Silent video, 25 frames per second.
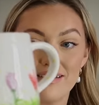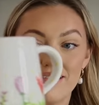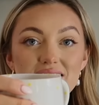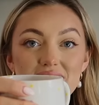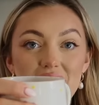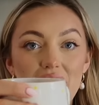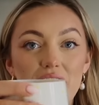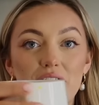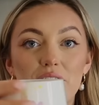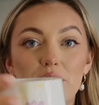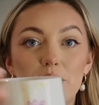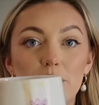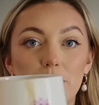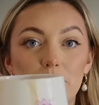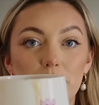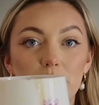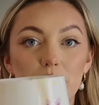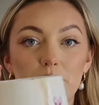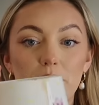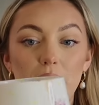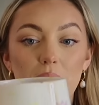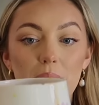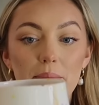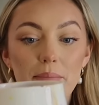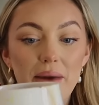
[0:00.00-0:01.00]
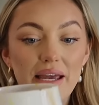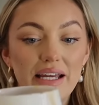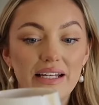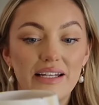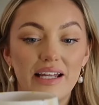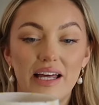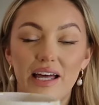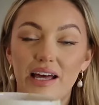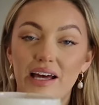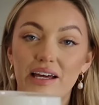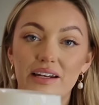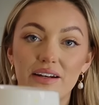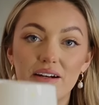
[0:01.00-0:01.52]
It's terrible, but I made
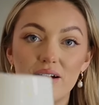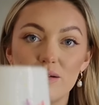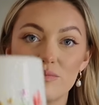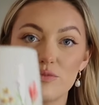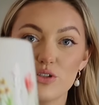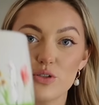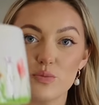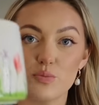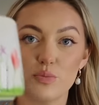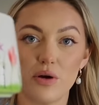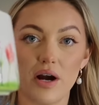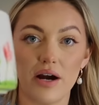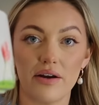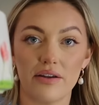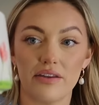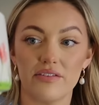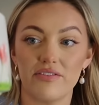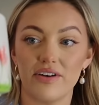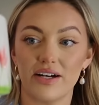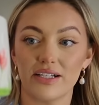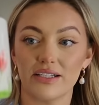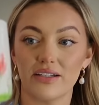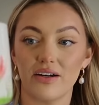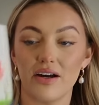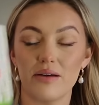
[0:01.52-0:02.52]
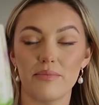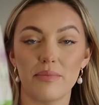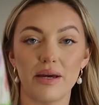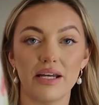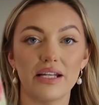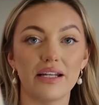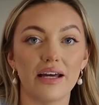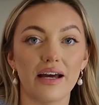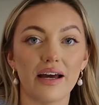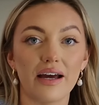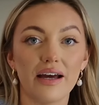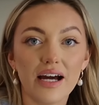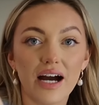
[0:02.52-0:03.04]
it, and I'm just proud of the fact that I
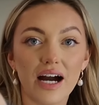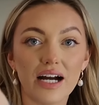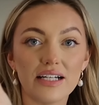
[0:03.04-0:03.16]
made it.